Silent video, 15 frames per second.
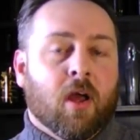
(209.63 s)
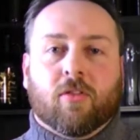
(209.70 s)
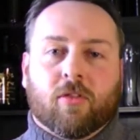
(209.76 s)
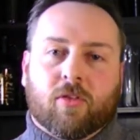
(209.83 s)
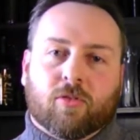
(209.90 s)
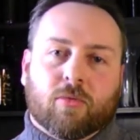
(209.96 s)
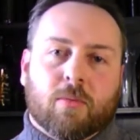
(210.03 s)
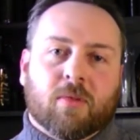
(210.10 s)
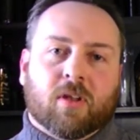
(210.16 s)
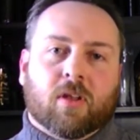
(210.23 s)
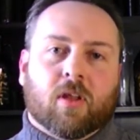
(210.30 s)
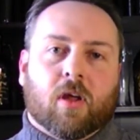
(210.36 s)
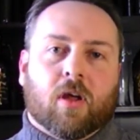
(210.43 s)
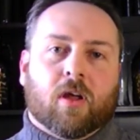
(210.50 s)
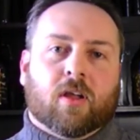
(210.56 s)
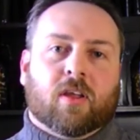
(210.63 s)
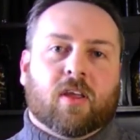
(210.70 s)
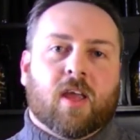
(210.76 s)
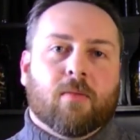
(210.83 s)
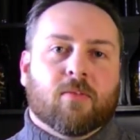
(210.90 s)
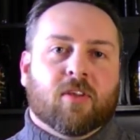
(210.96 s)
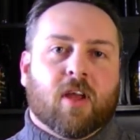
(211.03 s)
These women
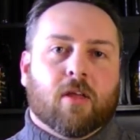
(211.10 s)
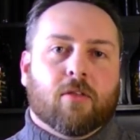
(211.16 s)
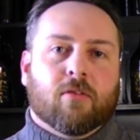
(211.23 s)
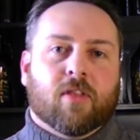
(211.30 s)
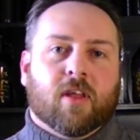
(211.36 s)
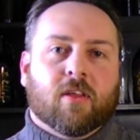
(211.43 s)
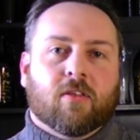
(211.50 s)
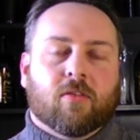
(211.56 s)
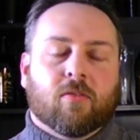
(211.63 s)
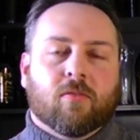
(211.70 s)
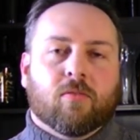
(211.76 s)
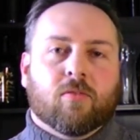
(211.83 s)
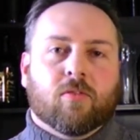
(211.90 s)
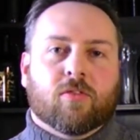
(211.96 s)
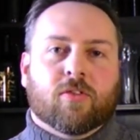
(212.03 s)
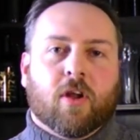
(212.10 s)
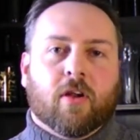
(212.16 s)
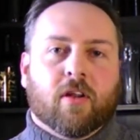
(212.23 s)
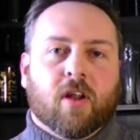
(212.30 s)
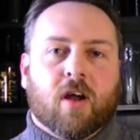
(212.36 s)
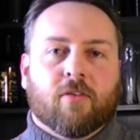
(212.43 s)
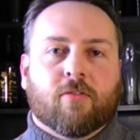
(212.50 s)
came together, they
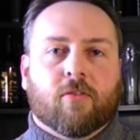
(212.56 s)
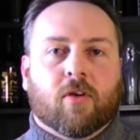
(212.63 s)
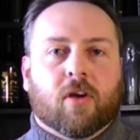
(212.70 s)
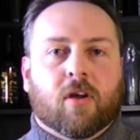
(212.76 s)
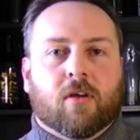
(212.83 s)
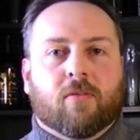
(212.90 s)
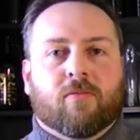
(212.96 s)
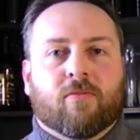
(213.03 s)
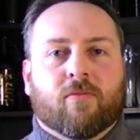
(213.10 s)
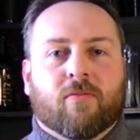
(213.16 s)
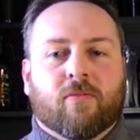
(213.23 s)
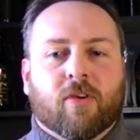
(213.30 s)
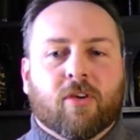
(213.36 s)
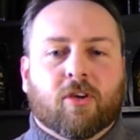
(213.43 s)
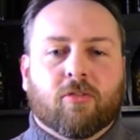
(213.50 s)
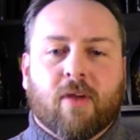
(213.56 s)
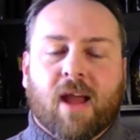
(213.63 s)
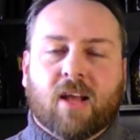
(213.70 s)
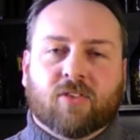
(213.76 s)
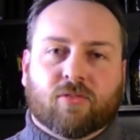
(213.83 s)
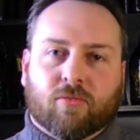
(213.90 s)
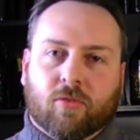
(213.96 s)
started off very
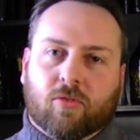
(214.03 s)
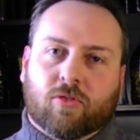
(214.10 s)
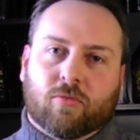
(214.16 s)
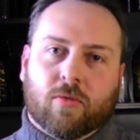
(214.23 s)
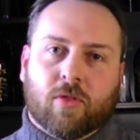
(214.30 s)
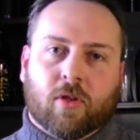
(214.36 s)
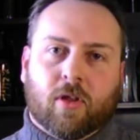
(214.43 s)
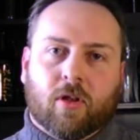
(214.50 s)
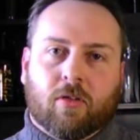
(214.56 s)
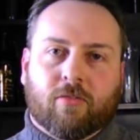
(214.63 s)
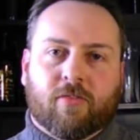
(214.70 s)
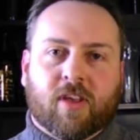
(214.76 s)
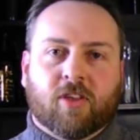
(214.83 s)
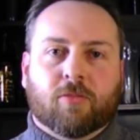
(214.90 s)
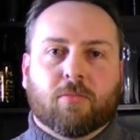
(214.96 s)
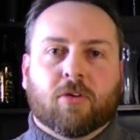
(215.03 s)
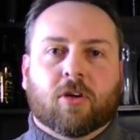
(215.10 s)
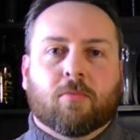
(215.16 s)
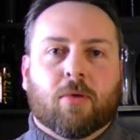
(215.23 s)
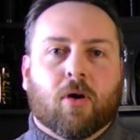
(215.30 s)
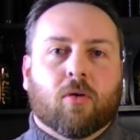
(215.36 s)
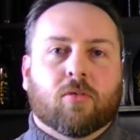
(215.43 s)
grassroots with a little
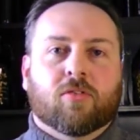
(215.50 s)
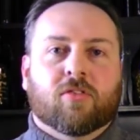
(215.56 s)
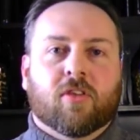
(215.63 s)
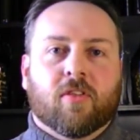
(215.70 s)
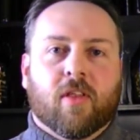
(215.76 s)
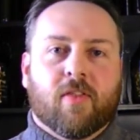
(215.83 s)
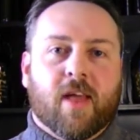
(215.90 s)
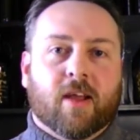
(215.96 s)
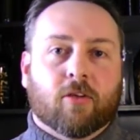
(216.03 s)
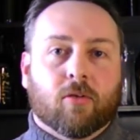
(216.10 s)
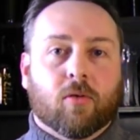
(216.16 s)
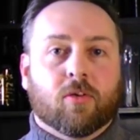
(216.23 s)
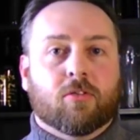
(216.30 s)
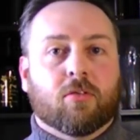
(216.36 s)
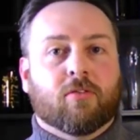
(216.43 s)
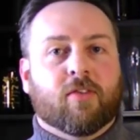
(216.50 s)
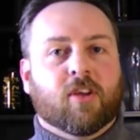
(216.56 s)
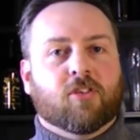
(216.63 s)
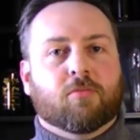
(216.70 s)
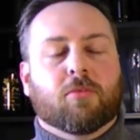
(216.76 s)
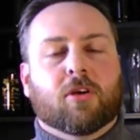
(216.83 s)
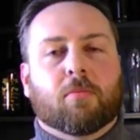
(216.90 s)
Facebook post, and then that grew into a
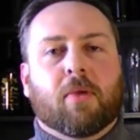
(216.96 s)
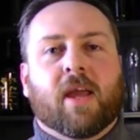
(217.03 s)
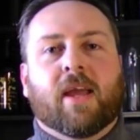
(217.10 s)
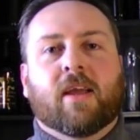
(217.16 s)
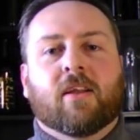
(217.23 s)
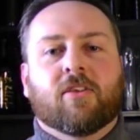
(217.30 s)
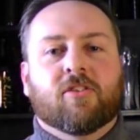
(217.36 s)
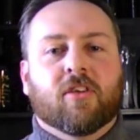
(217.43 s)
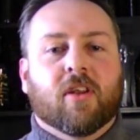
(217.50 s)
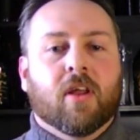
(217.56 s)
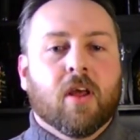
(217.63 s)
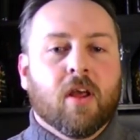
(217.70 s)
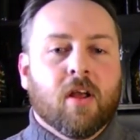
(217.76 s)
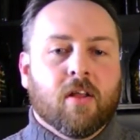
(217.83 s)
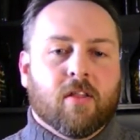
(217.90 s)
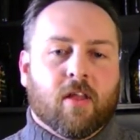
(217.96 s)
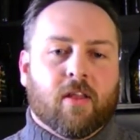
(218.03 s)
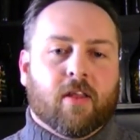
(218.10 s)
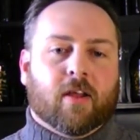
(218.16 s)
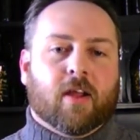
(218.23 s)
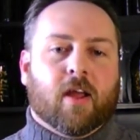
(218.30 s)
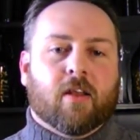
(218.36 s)
Facebook page, and then
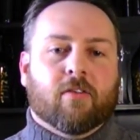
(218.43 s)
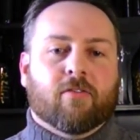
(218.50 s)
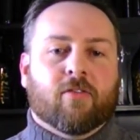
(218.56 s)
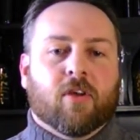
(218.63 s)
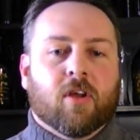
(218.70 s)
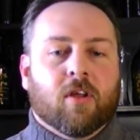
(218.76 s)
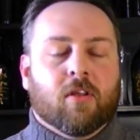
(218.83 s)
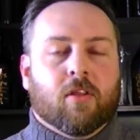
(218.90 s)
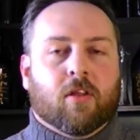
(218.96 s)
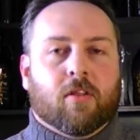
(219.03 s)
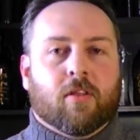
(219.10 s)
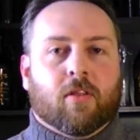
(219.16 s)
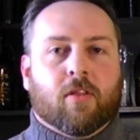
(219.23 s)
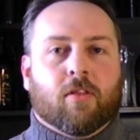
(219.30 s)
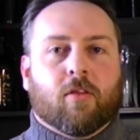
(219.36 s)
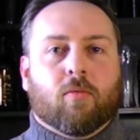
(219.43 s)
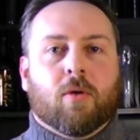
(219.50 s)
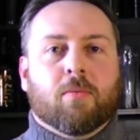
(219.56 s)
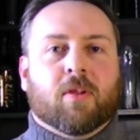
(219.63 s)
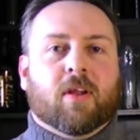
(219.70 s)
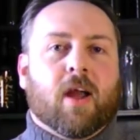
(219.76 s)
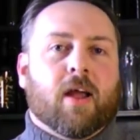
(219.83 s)
that kind of the
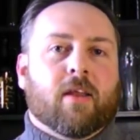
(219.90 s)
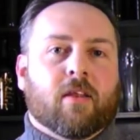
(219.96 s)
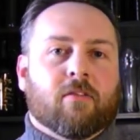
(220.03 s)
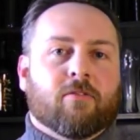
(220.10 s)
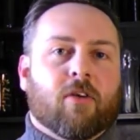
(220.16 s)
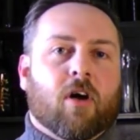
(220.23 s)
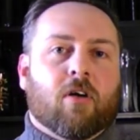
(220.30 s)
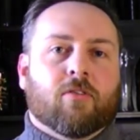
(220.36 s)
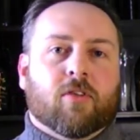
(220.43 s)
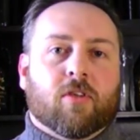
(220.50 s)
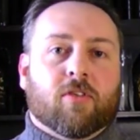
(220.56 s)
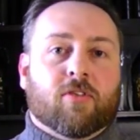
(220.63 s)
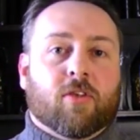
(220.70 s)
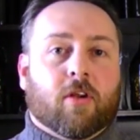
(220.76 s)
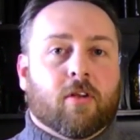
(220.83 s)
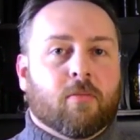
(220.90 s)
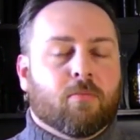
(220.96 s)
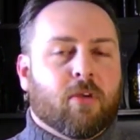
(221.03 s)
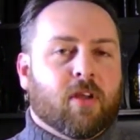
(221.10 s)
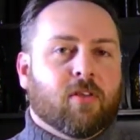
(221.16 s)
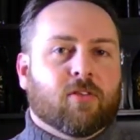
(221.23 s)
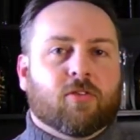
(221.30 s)
women got involved and started
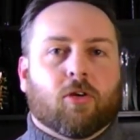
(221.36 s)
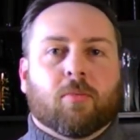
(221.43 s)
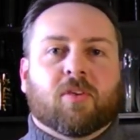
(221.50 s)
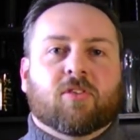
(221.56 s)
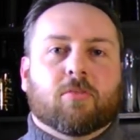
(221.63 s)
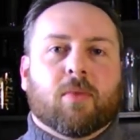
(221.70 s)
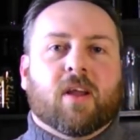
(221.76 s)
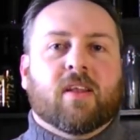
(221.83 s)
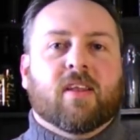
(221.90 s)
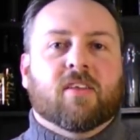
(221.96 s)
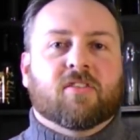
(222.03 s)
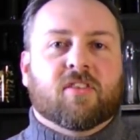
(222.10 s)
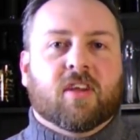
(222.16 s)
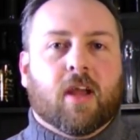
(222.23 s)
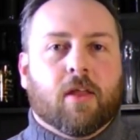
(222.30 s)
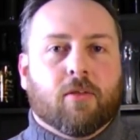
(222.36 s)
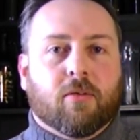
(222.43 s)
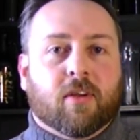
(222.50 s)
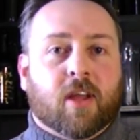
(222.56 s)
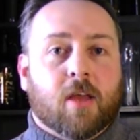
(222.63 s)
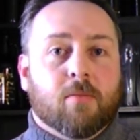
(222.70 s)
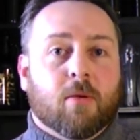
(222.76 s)
brainstorming some ideas together
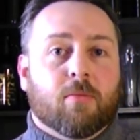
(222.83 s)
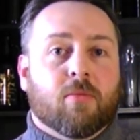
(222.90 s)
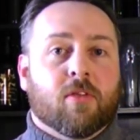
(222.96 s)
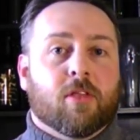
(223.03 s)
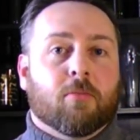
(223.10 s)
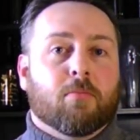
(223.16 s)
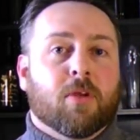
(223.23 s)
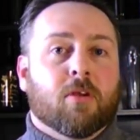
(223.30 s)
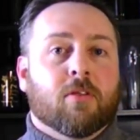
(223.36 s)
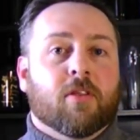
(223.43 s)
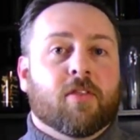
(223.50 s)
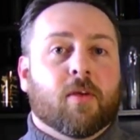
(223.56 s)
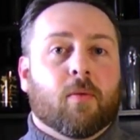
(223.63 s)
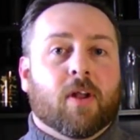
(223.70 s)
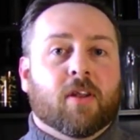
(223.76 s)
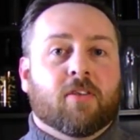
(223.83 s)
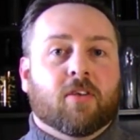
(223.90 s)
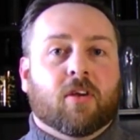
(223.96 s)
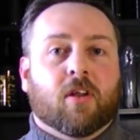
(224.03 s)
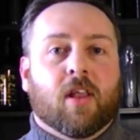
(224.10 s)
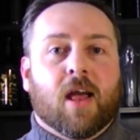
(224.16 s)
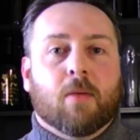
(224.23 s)
and came up with a beer that they wanted to
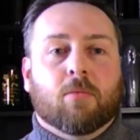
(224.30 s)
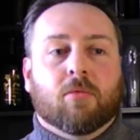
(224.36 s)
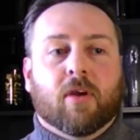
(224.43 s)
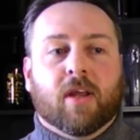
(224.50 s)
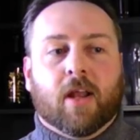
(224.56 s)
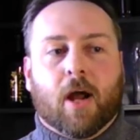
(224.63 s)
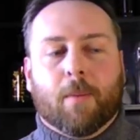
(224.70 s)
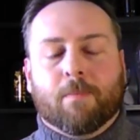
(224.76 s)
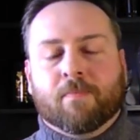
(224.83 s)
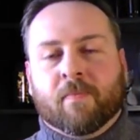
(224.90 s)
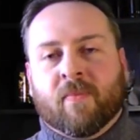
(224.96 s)
collaborate on.